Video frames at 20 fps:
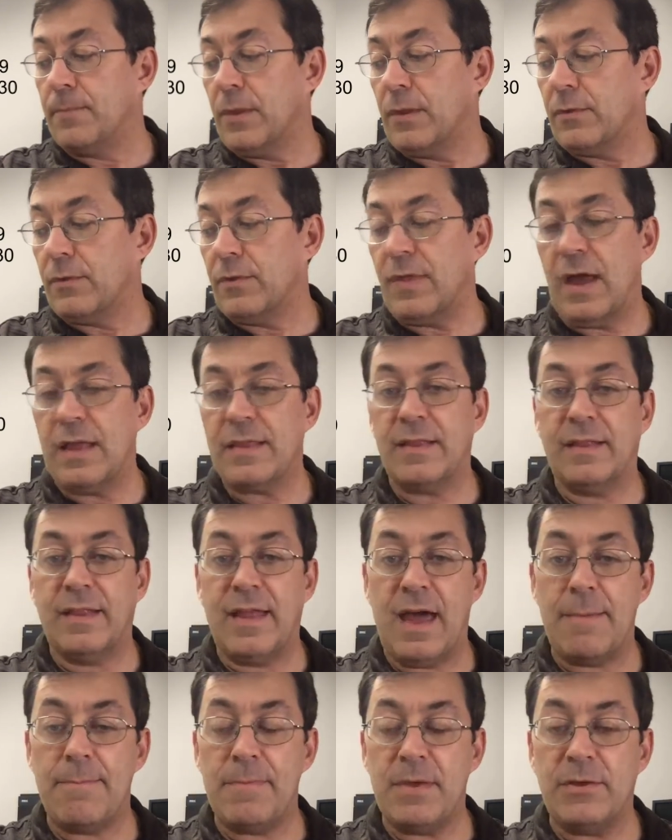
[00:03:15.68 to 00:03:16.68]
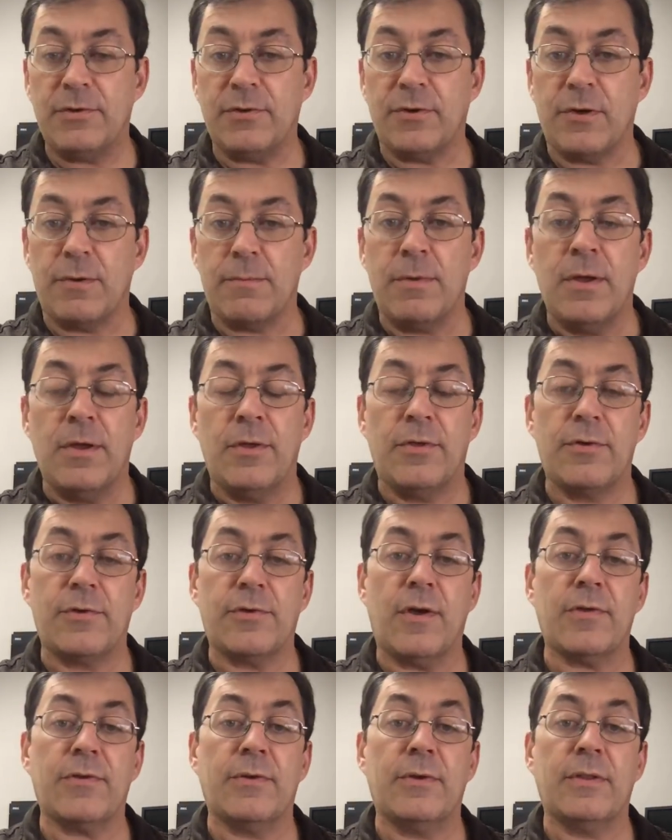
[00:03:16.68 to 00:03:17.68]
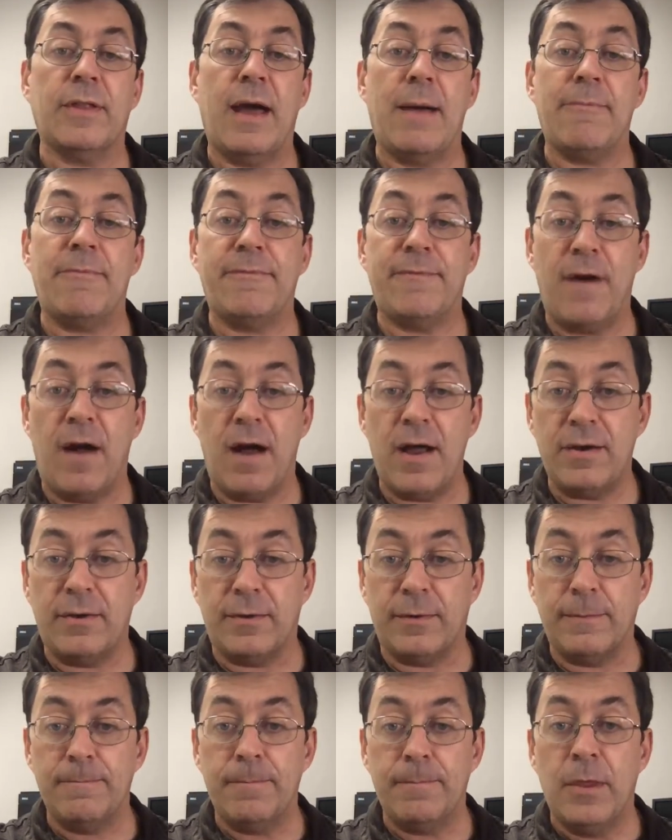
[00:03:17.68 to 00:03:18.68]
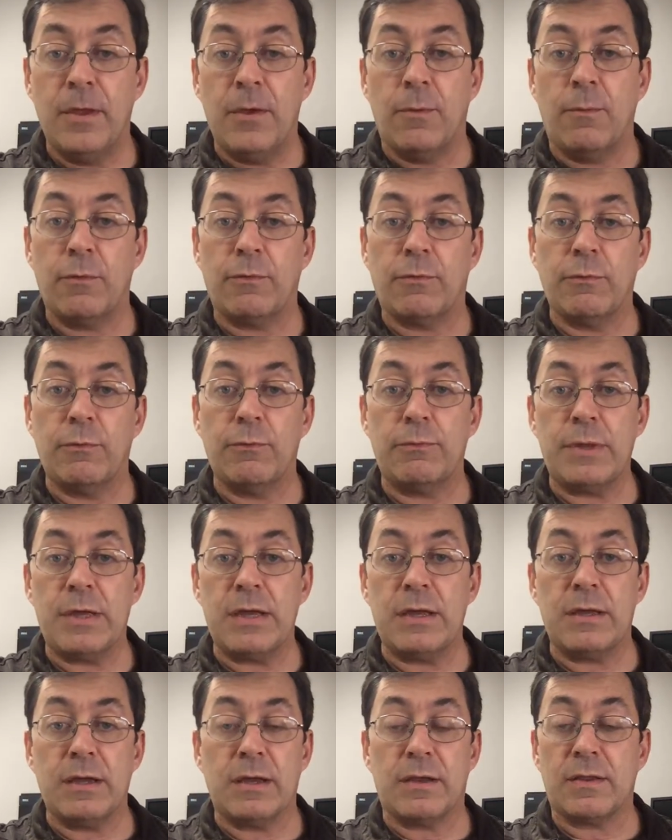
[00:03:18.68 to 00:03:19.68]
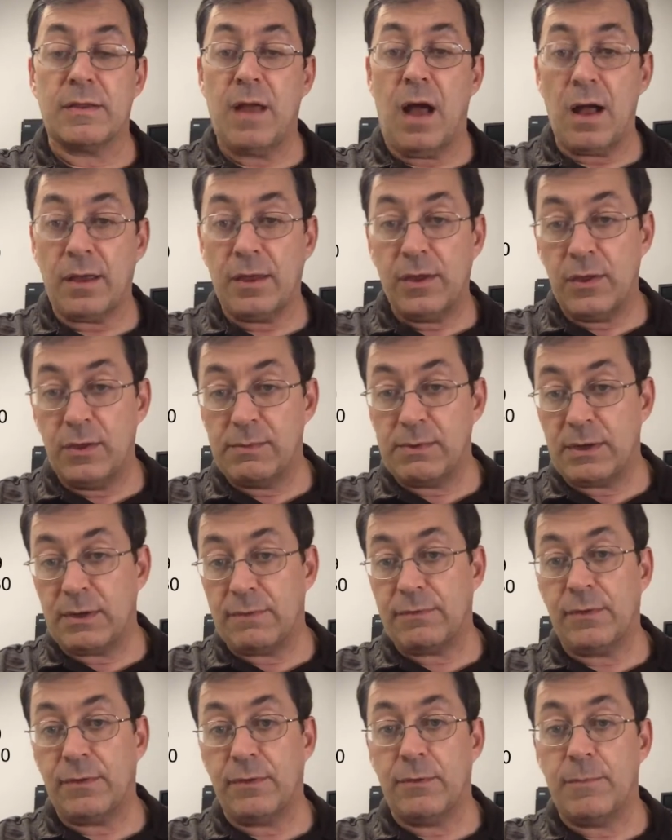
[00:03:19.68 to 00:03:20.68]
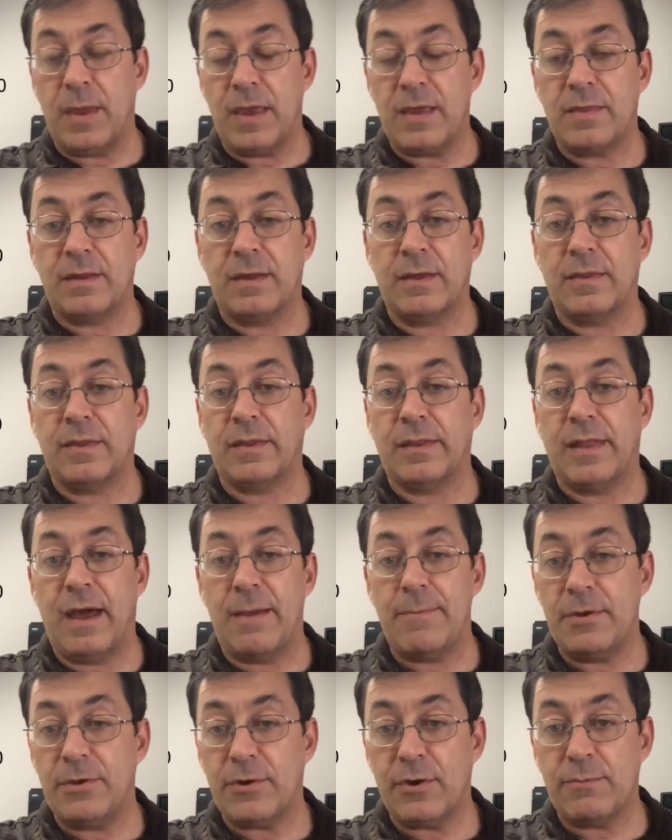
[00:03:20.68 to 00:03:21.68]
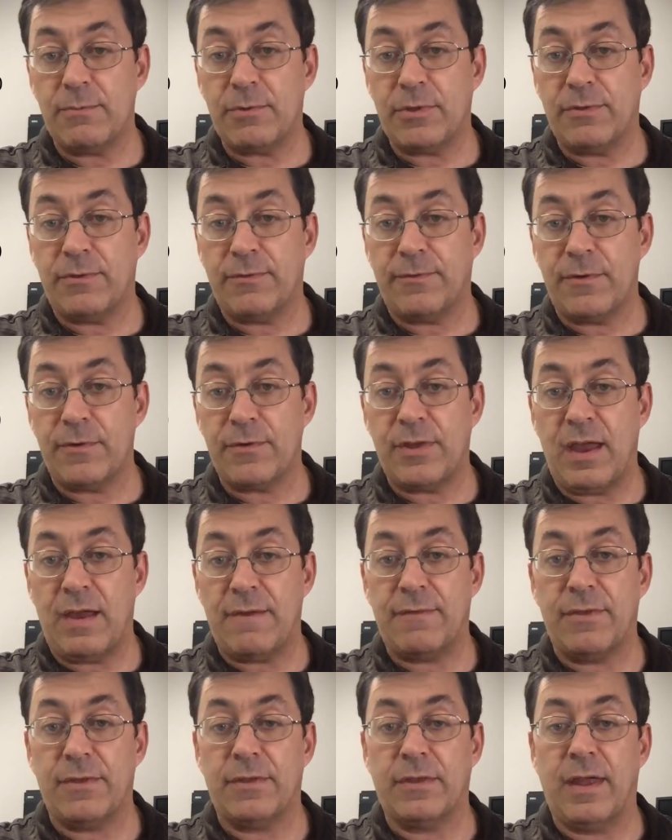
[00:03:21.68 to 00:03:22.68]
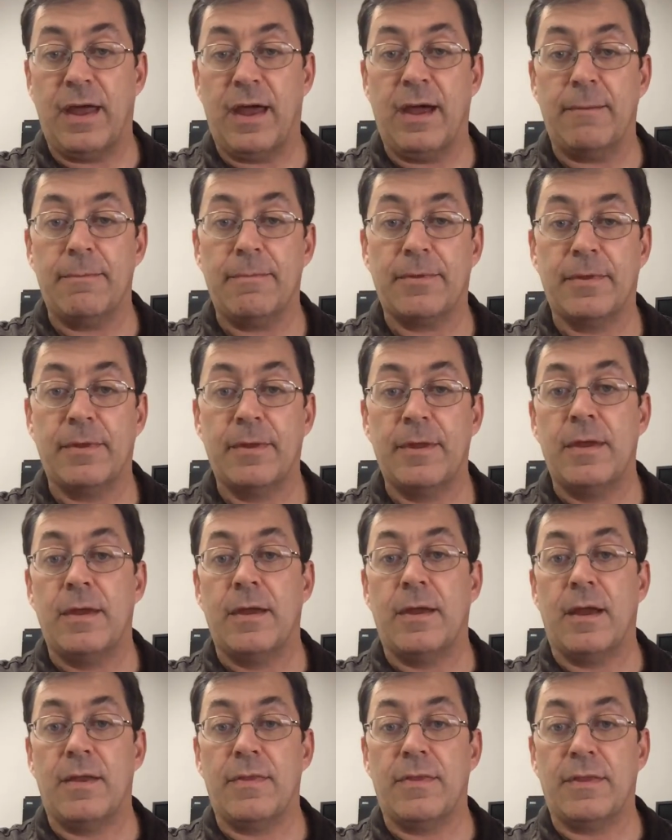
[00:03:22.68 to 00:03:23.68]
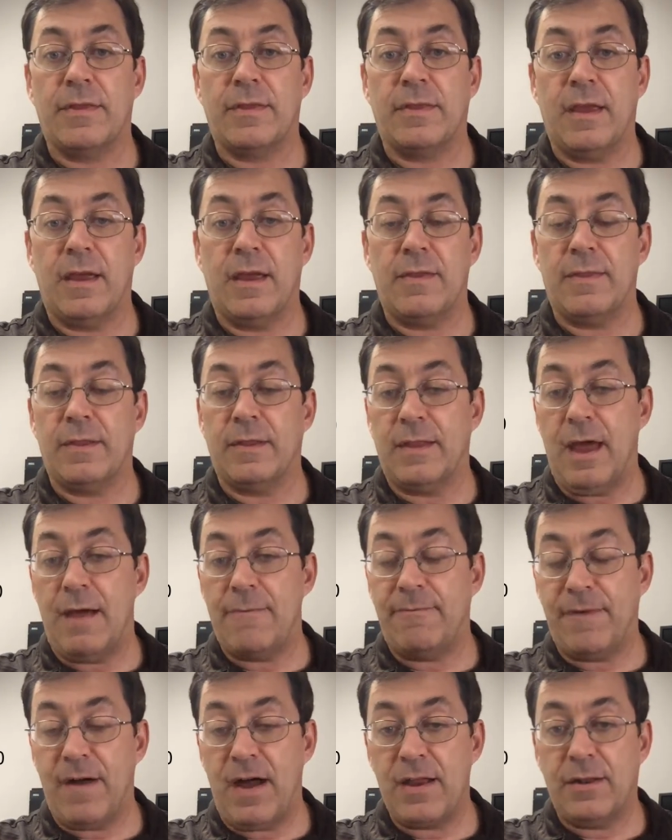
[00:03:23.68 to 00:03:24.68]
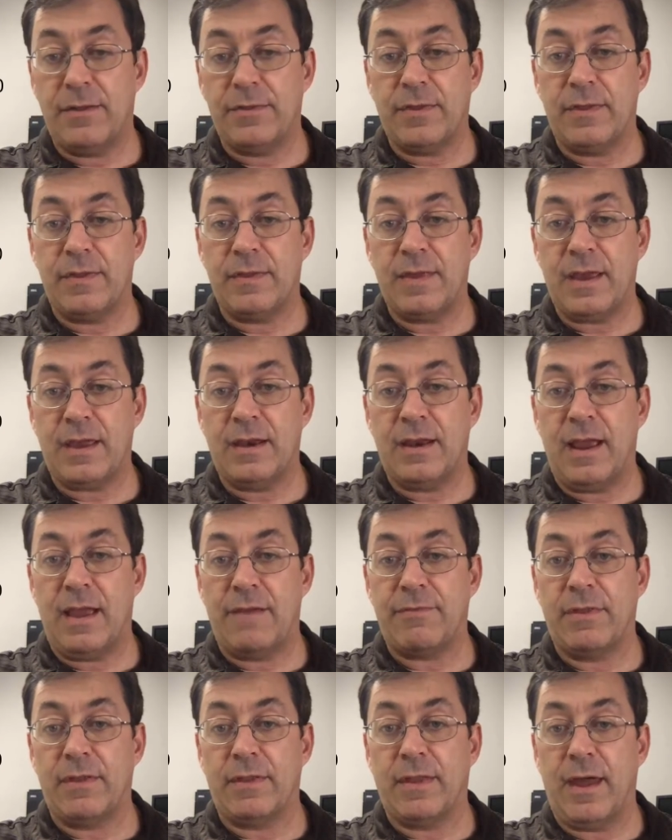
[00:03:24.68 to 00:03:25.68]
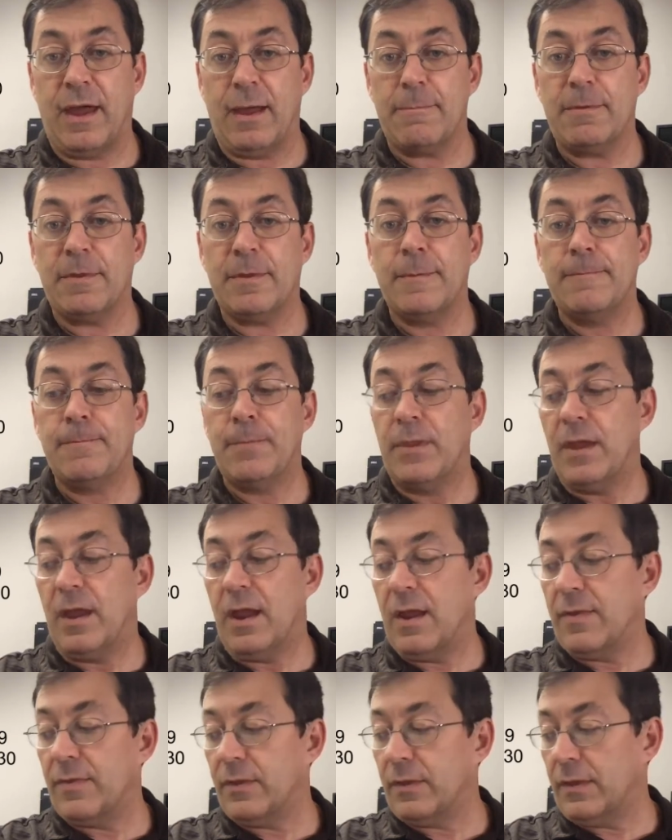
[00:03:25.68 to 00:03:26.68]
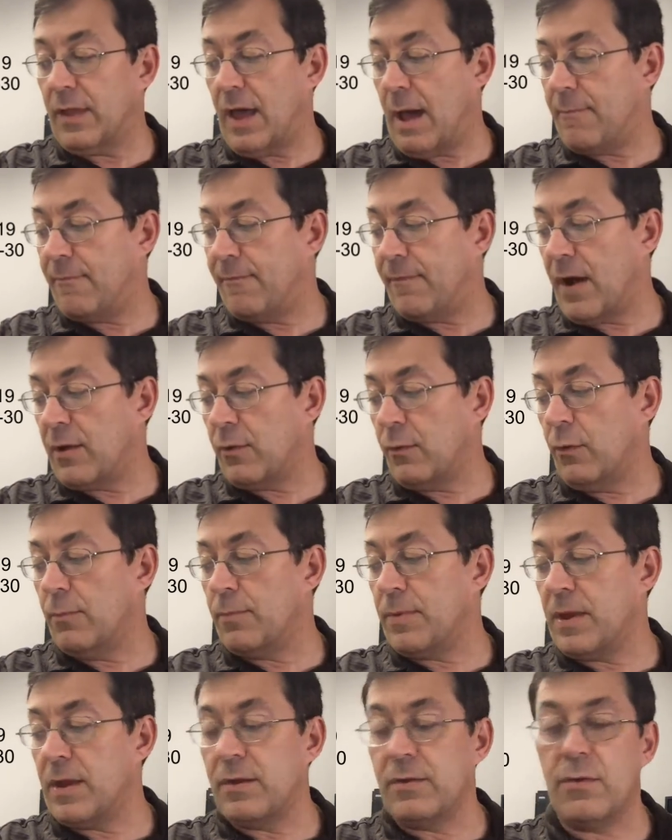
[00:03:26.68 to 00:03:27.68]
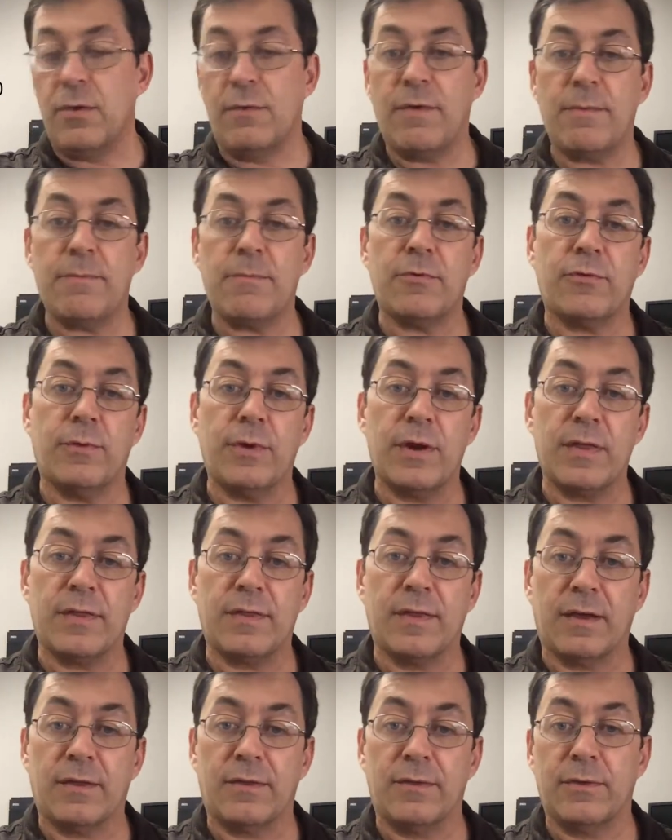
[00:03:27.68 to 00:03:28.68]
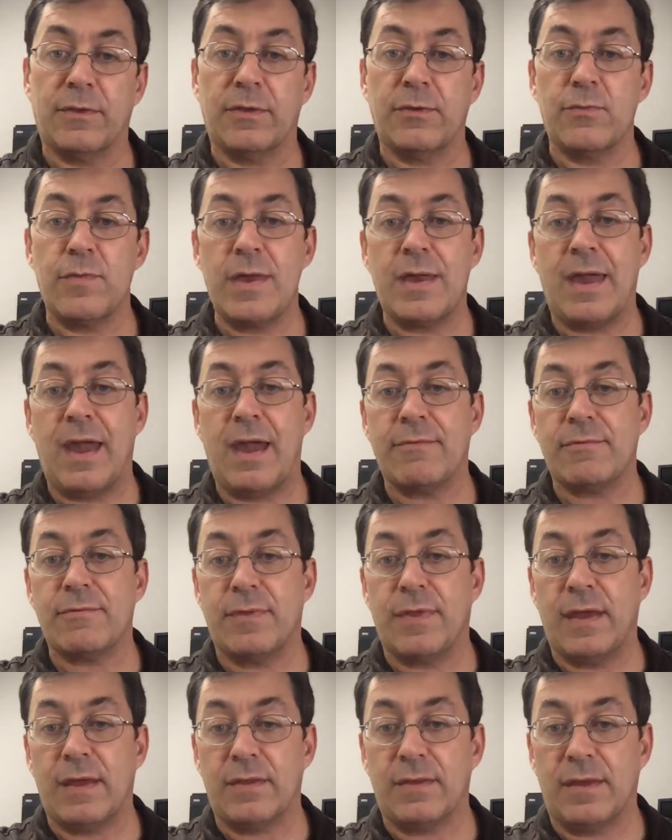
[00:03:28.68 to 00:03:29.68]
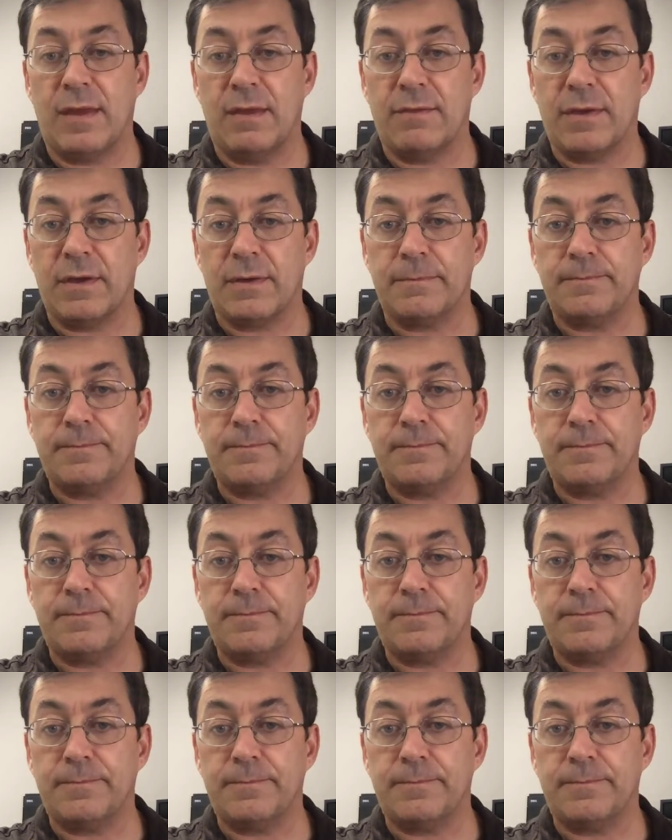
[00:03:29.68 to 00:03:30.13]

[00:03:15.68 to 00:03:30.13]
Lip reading: So that's a lab midterm. There's also a lab final, which will be, it's not cumulative, so basically the lab midterm is in the first half of the labs, and the lab final is in the second half of the labs. And the lab final will be November 26th, so it's a week after Thanksgiving.